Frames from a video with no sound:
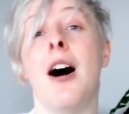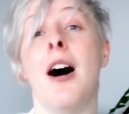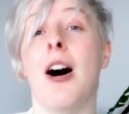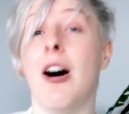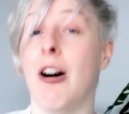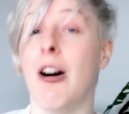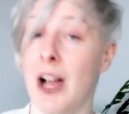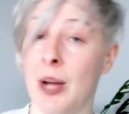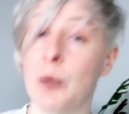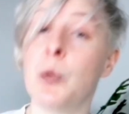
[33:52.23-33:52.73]

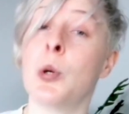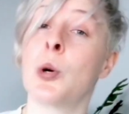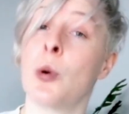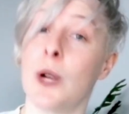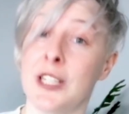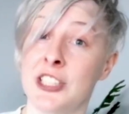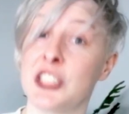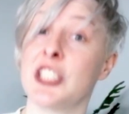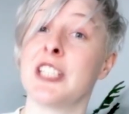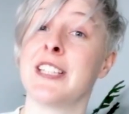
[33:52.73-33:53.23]
I will
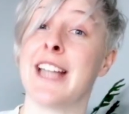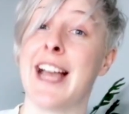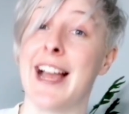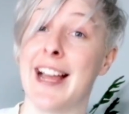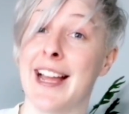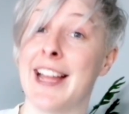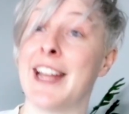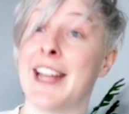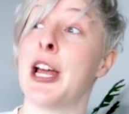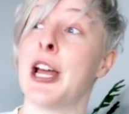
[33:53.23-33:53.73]
question
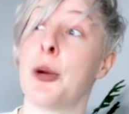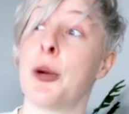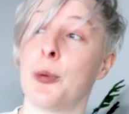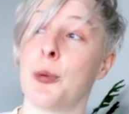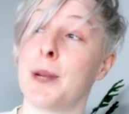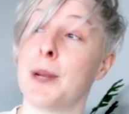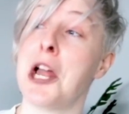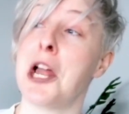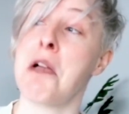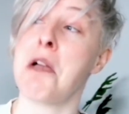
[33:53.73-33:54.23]
that, and I will
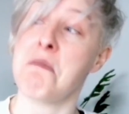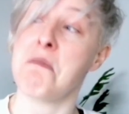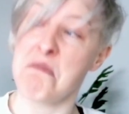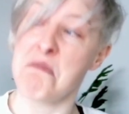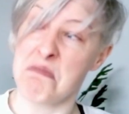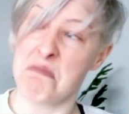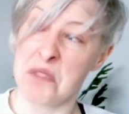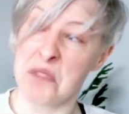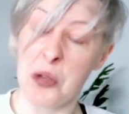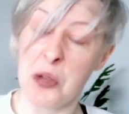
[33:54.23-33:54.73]
be like,
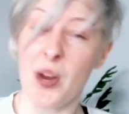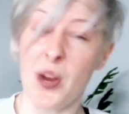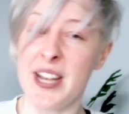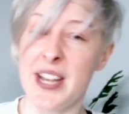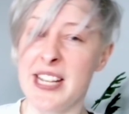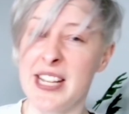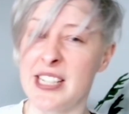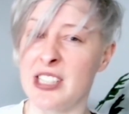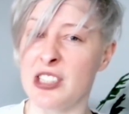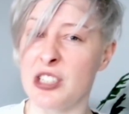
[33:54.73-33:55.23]
do I
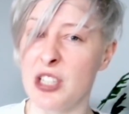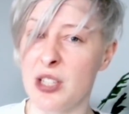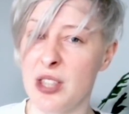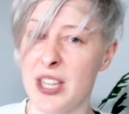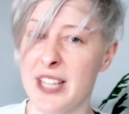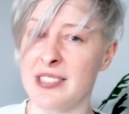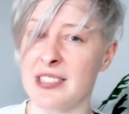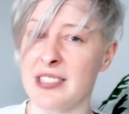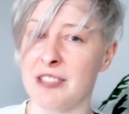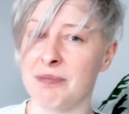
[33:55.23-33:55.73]
need to do
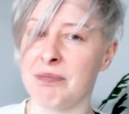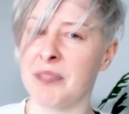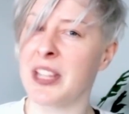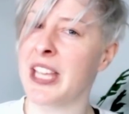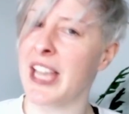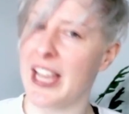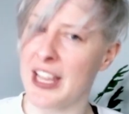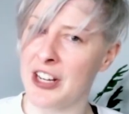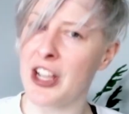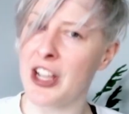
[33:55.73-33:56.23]
this?
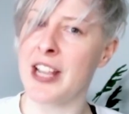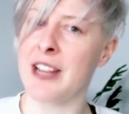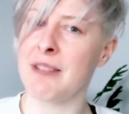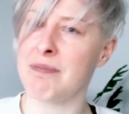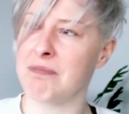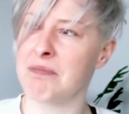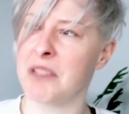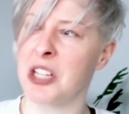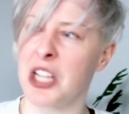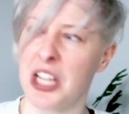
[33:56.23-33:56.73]
Can
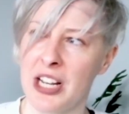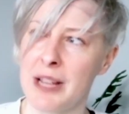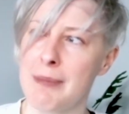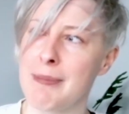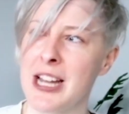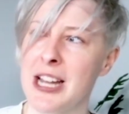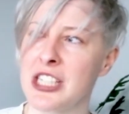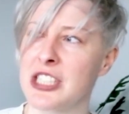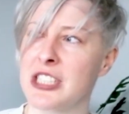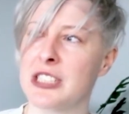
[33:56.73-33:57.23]
I
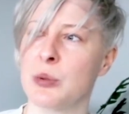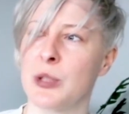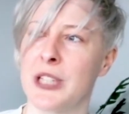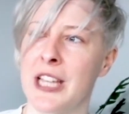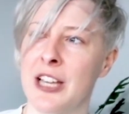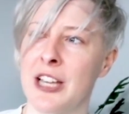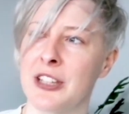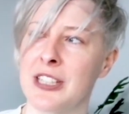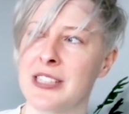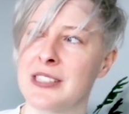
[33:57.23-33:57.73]
manage this
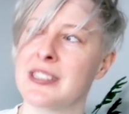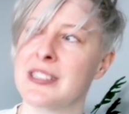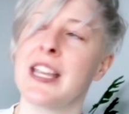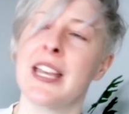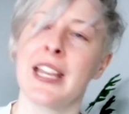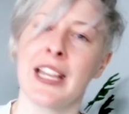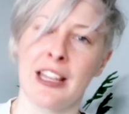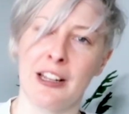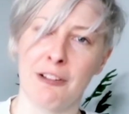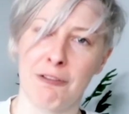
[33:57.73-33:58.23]
without this?
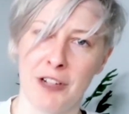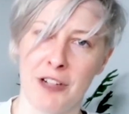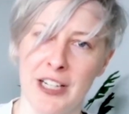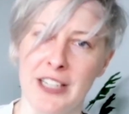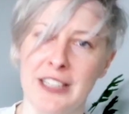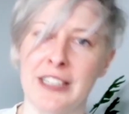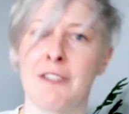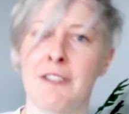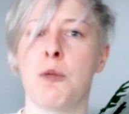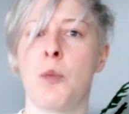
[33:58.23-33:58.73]
Can I find
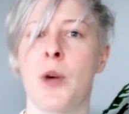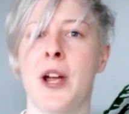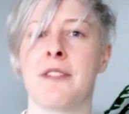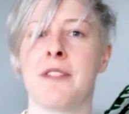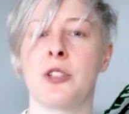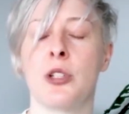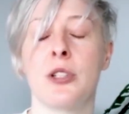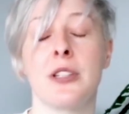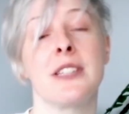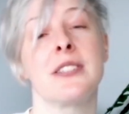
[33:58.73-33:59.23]
a different way of
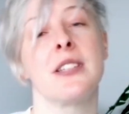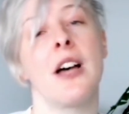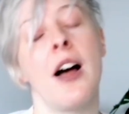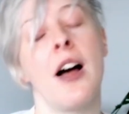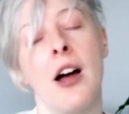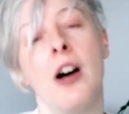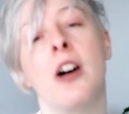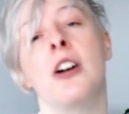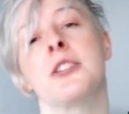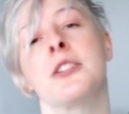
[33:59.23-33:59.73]
doing this?
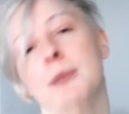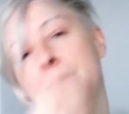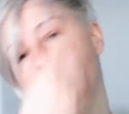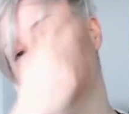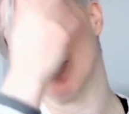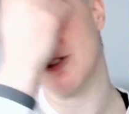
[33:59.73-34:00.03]
I ask myself